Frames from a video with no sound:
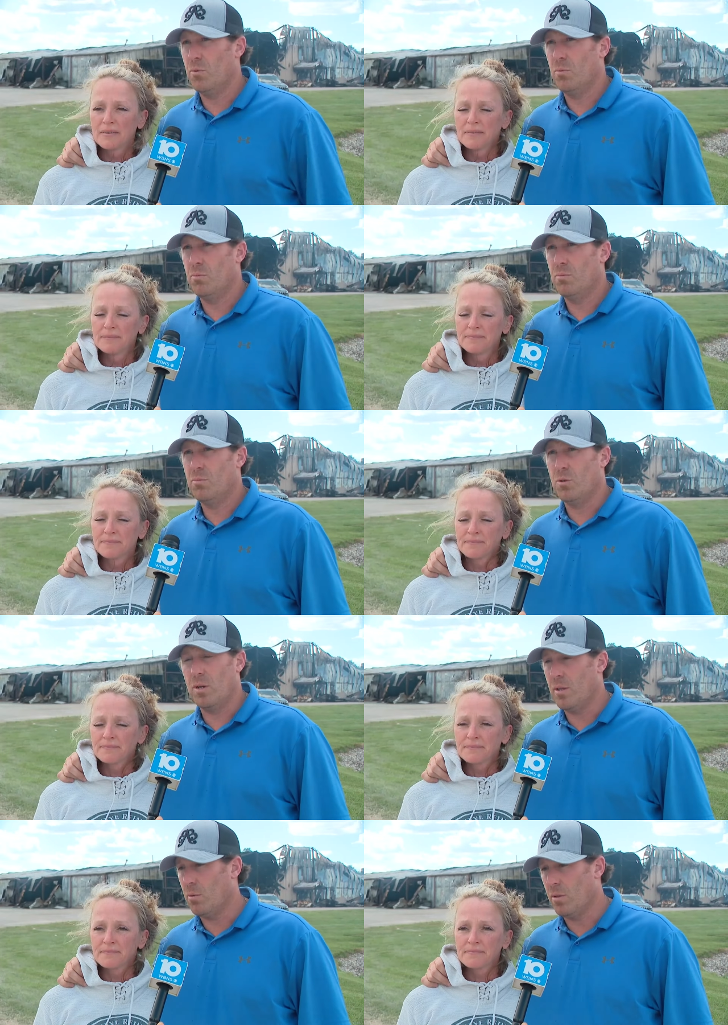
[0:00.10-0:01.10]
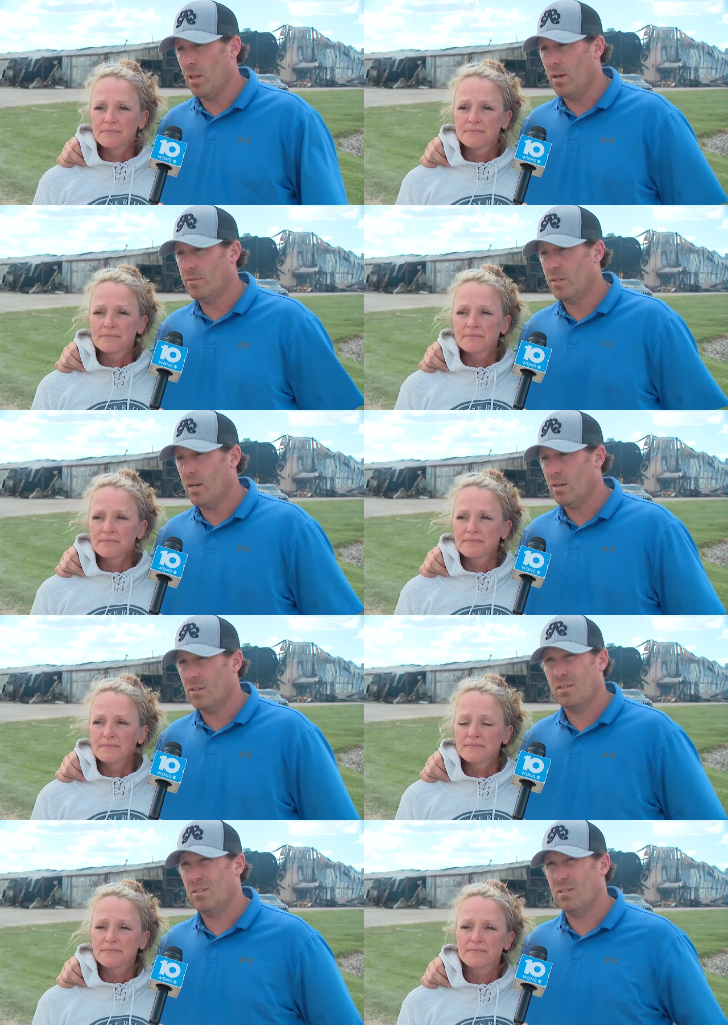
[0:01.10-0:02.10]
Speaker 1: you do anything with
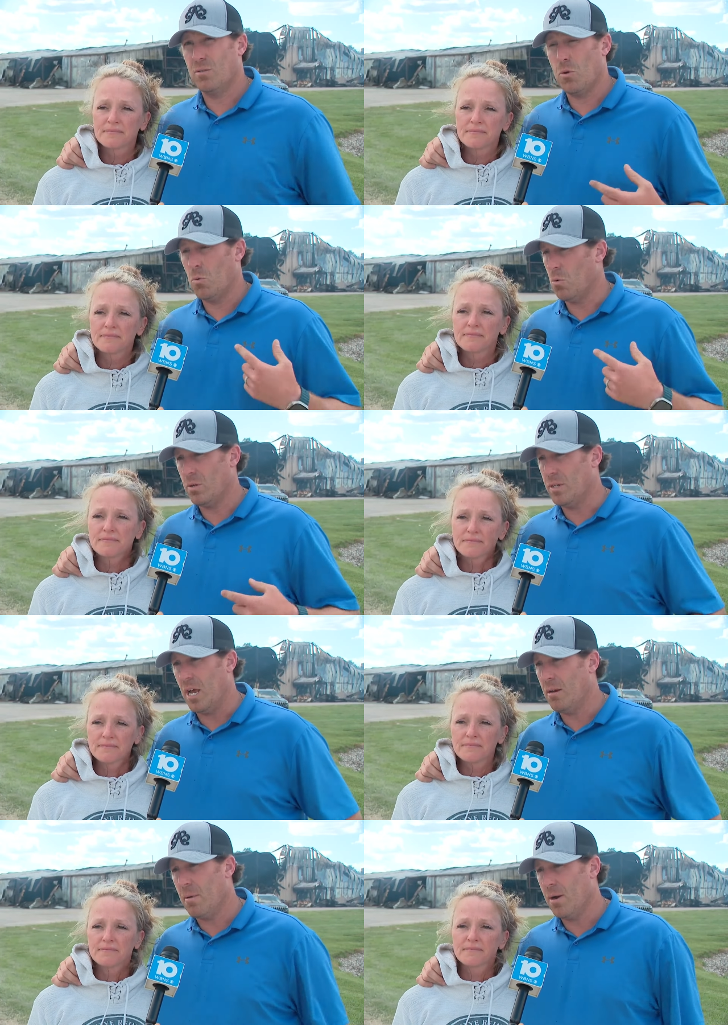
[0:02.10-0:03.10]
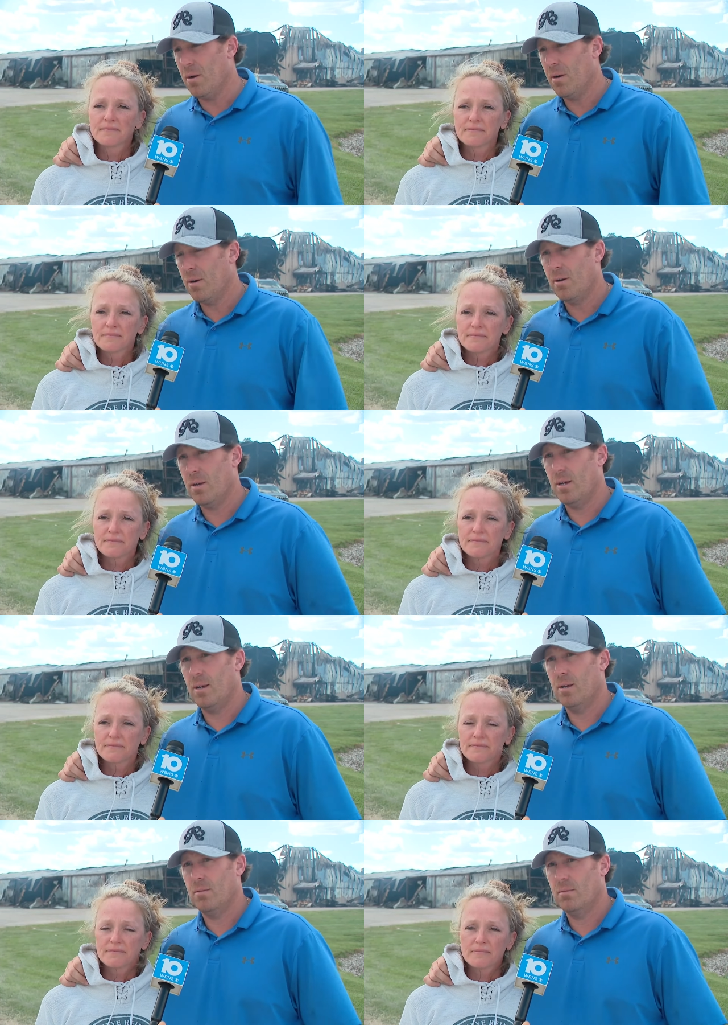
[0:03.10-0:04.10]
livestock, this is your worst nightmare
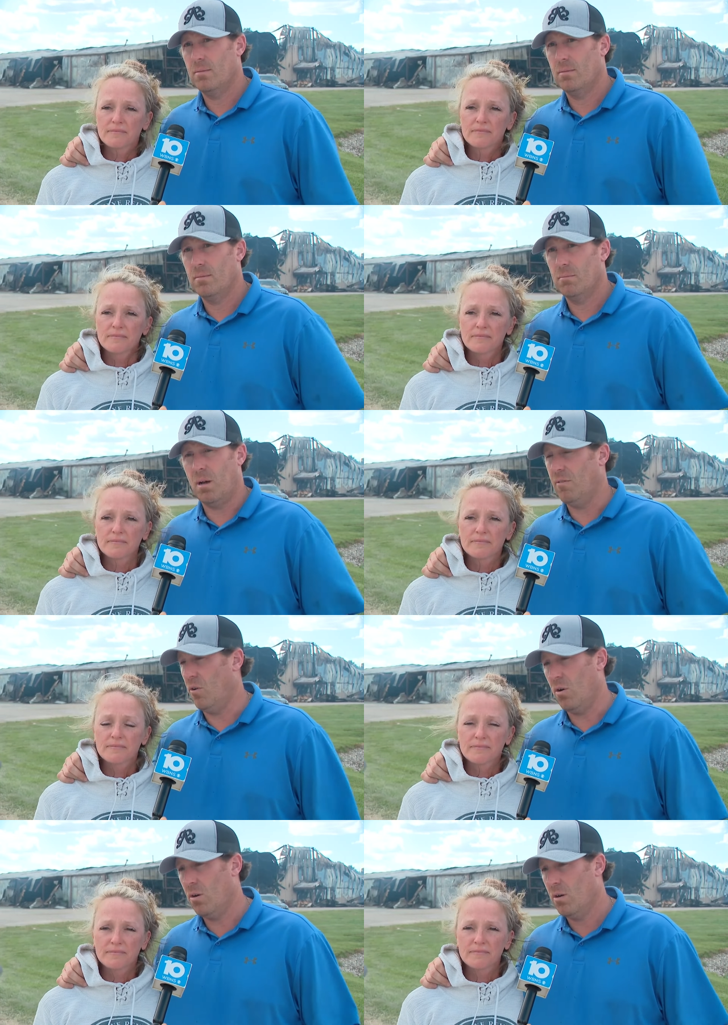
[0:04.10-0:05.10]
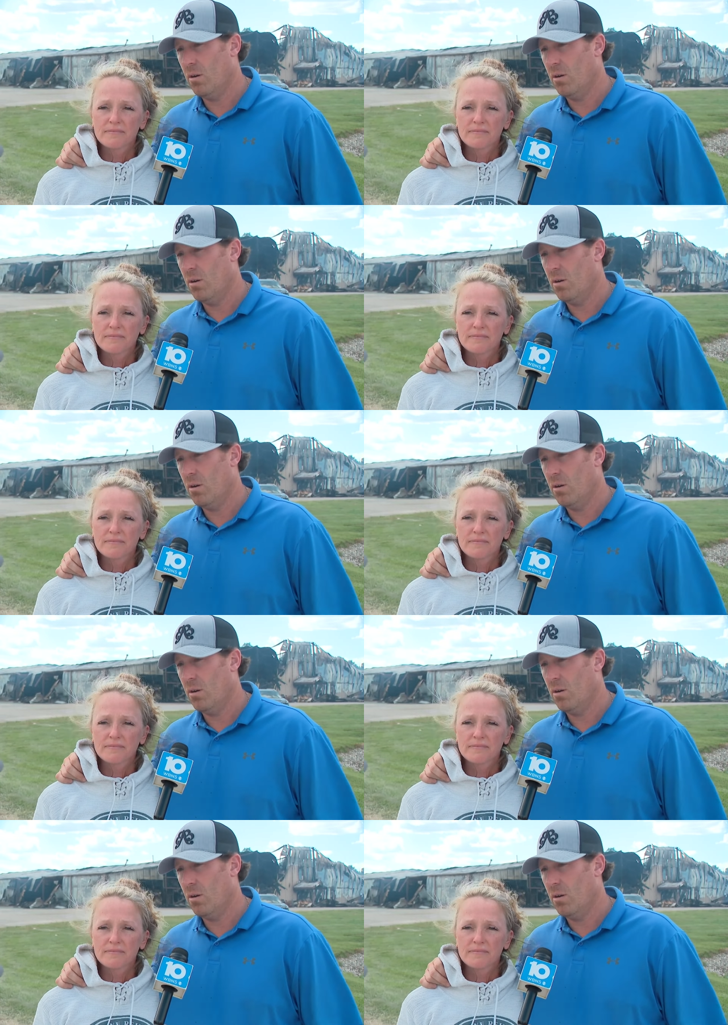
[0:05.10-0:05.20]
uh, by far.